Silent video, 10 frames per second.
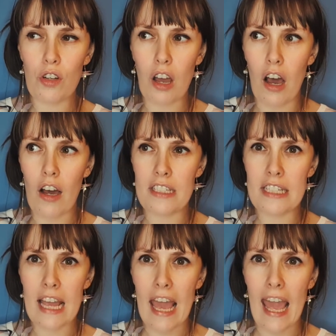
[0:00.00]
got
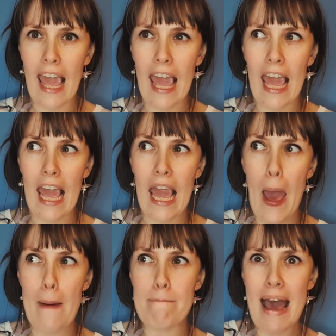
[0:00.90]
a
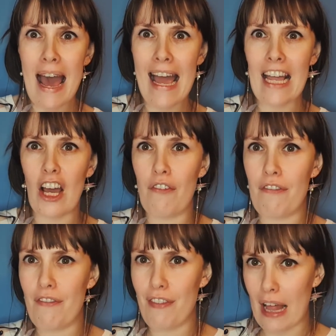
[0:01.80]
bag of
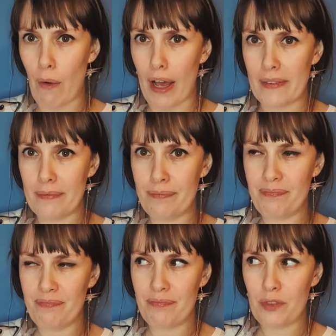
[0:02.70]
flour.
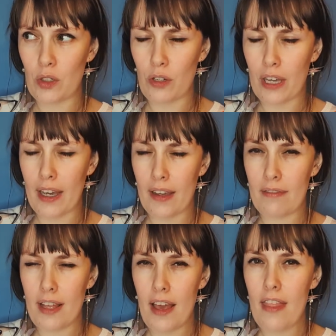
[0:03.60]
Okay,
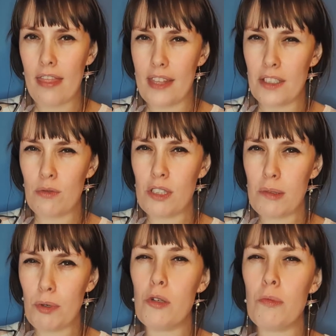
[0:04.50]
this one's
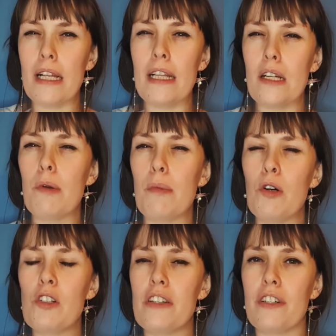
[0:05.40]
probably a little bit more
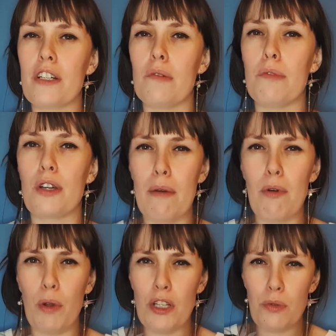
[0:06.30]
difficult. Okay, but
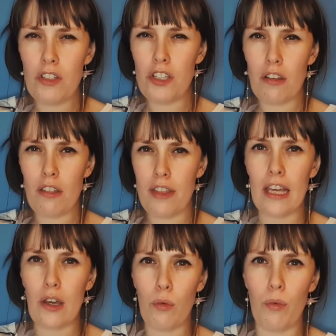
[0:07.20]
which one do you
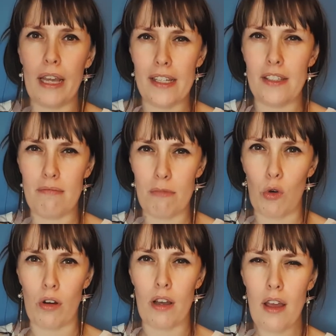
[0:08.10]
think weighs
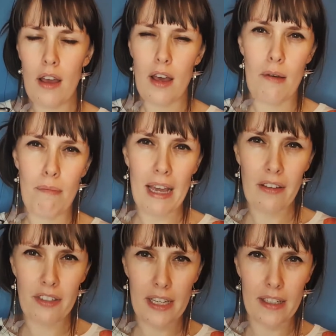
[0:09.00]
more? A bag of
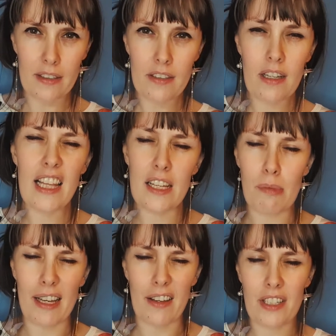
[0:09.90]
Skittles, a little
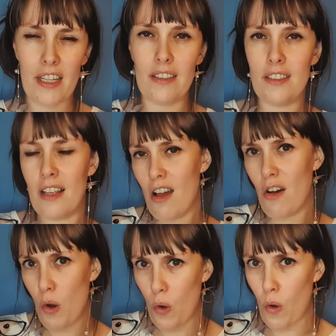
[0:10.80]
bag of Skittles,
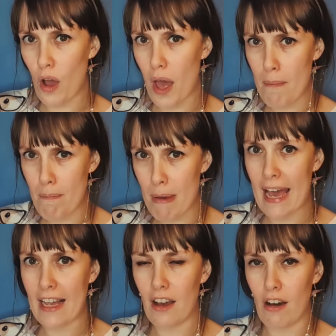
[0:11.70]
or a
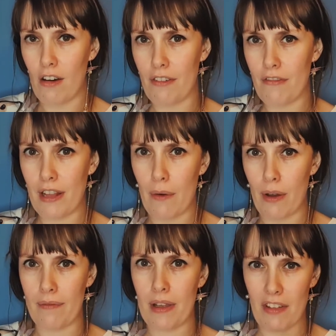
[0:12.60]
bag of
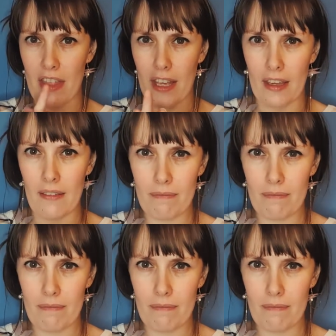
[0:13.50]
flour? Have a think.